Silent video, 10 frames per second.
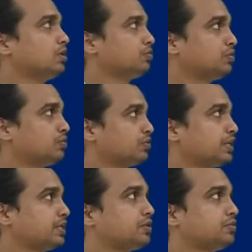before
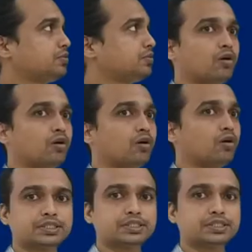that we already
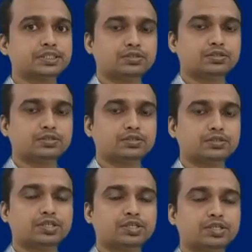discuss
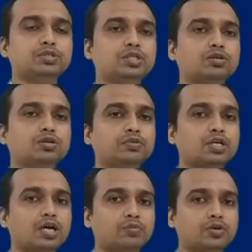what is the meaning of a
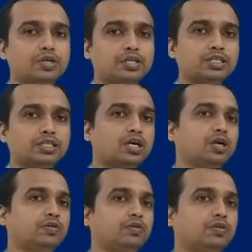carbocation,
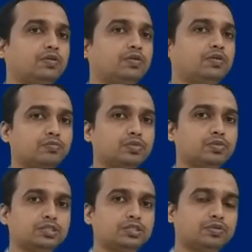how it is formed. This
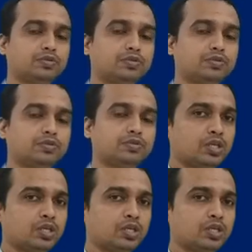is the first part.